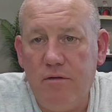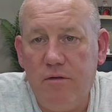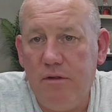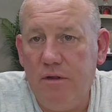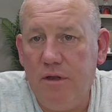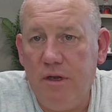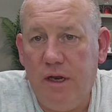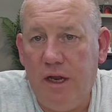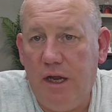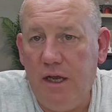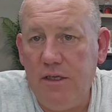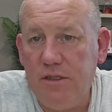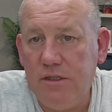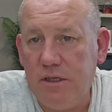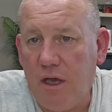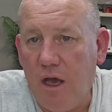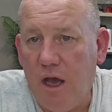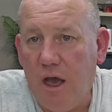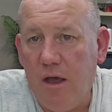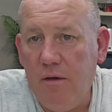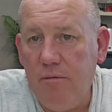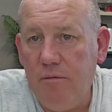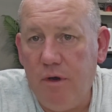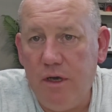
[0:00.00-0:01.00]
the next
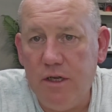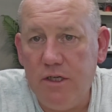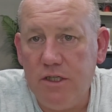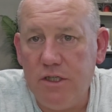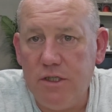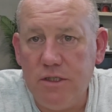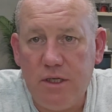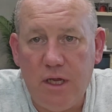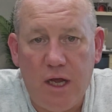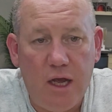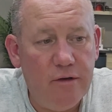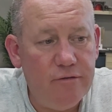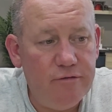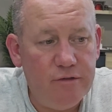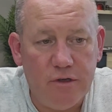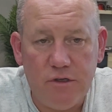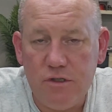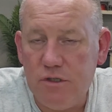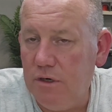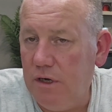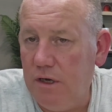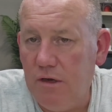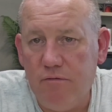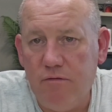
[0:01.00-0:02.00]
guy might just have the
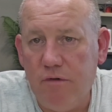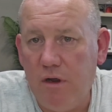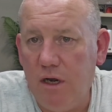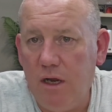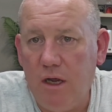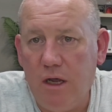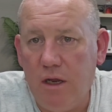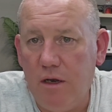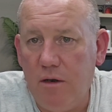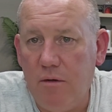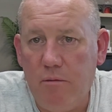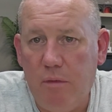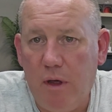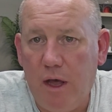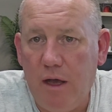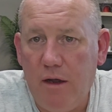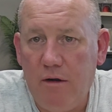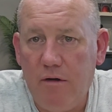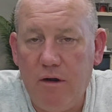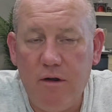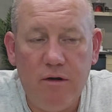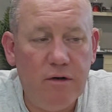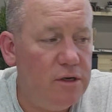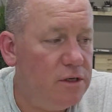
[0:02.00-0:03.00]
train running in the
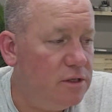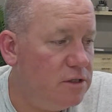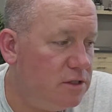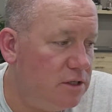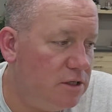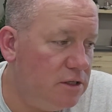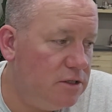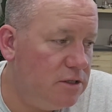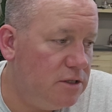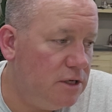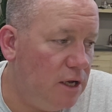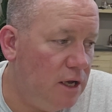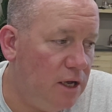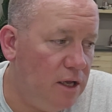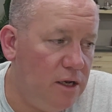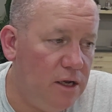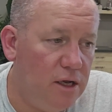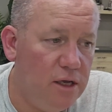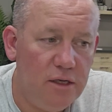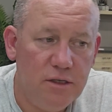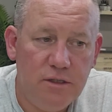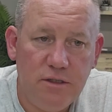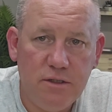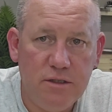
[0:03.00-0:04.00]
background and sits at
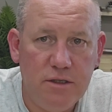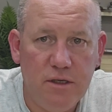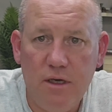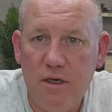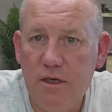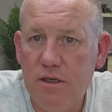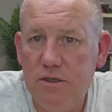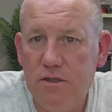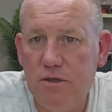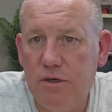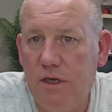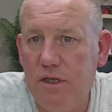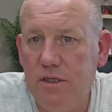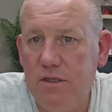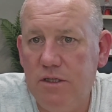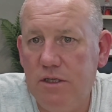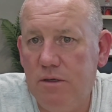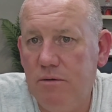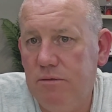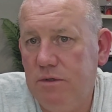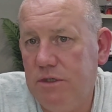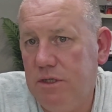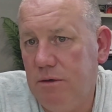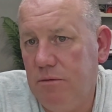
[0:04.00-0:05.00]
his train
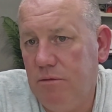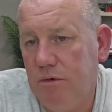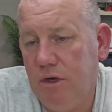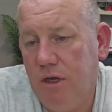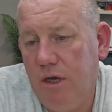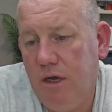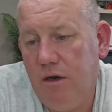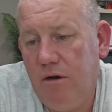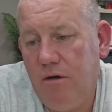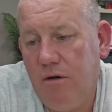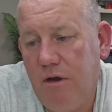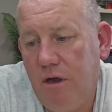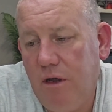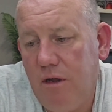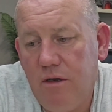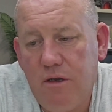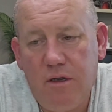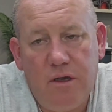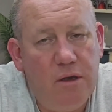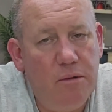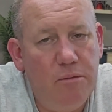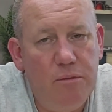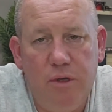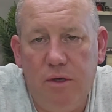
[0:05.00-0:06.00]
simulator and the
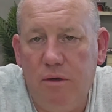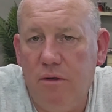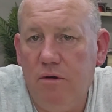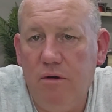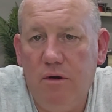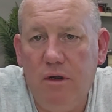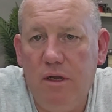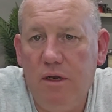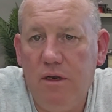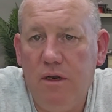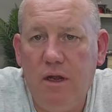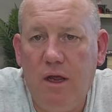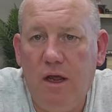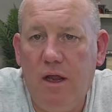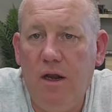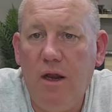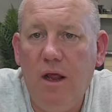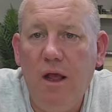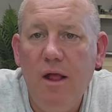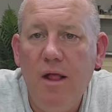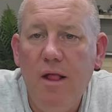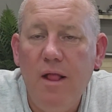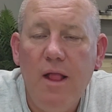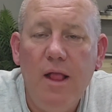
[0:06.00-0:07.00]
computer and
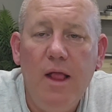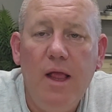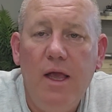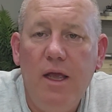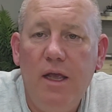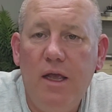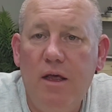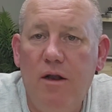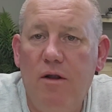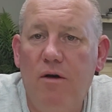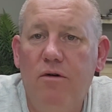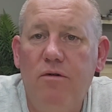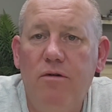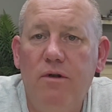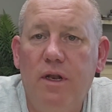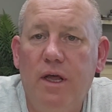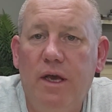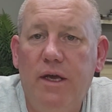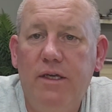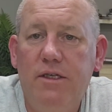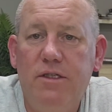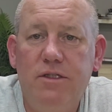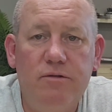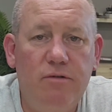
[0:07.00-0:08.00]

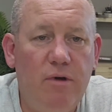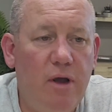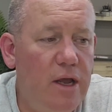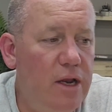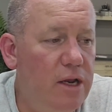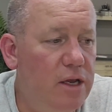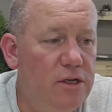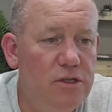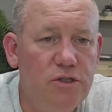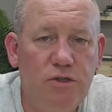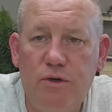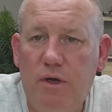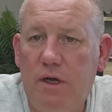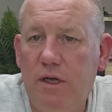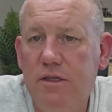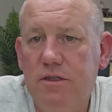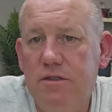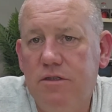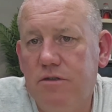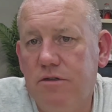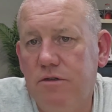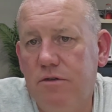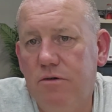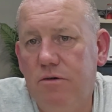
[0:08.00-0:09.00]
likes riding trains
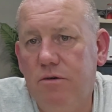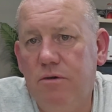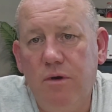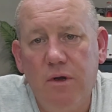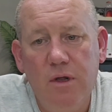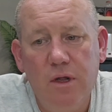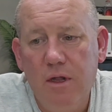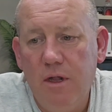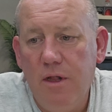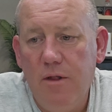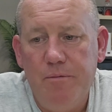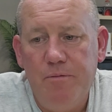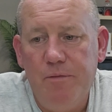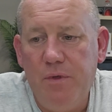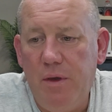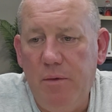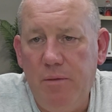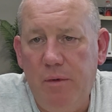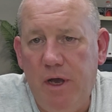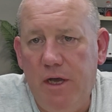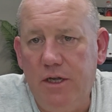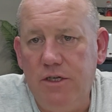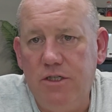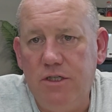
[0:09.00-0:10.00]
through
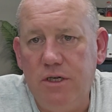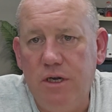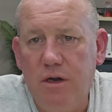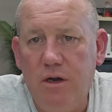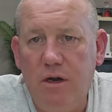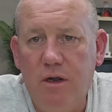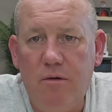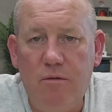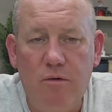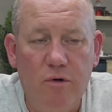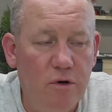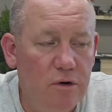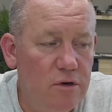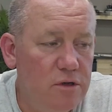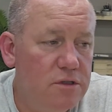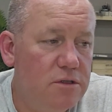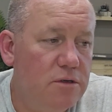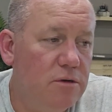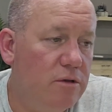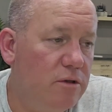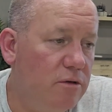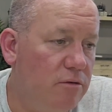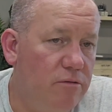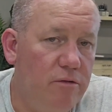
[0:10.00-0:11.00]
imaginary worlds
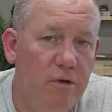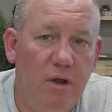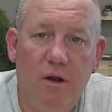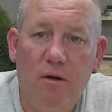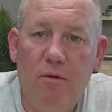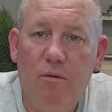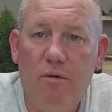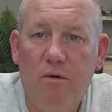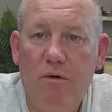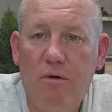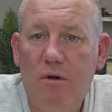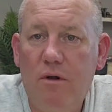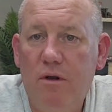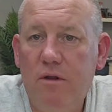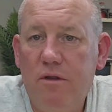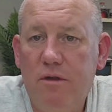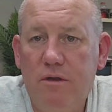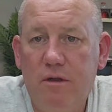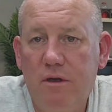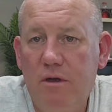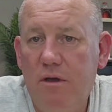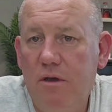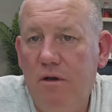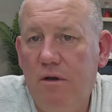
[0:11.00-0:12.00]
or the real world
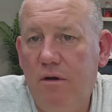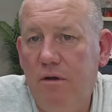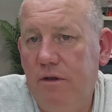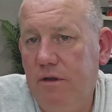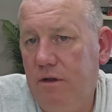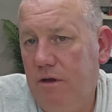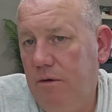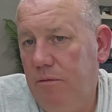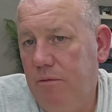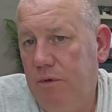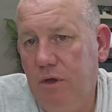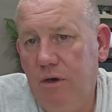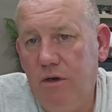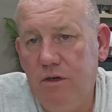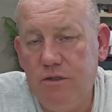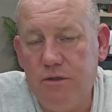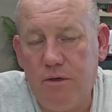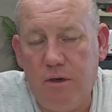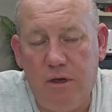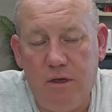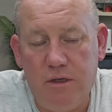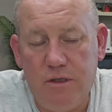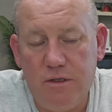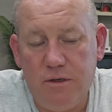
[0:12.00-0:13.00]
on the computer
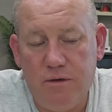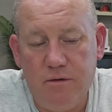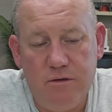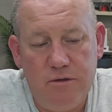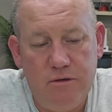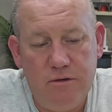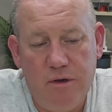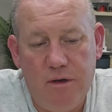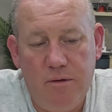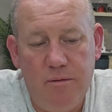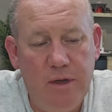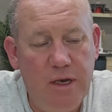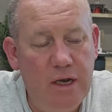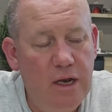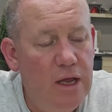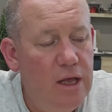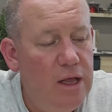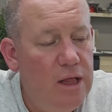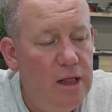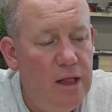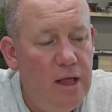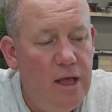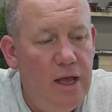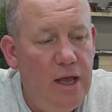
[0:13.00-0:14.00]
screen. So I mean,
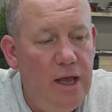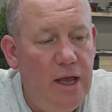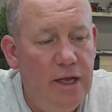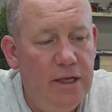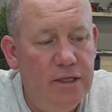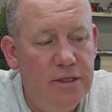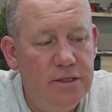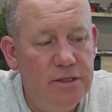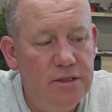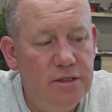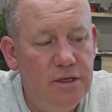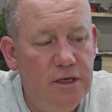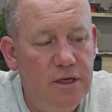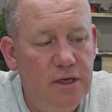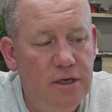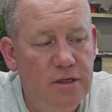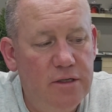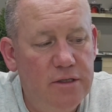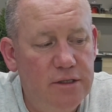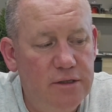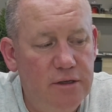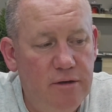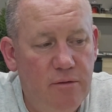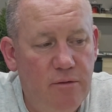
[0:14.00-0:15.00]
it's
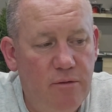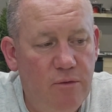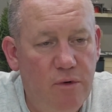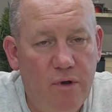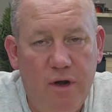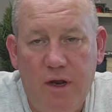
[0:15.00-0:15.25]
what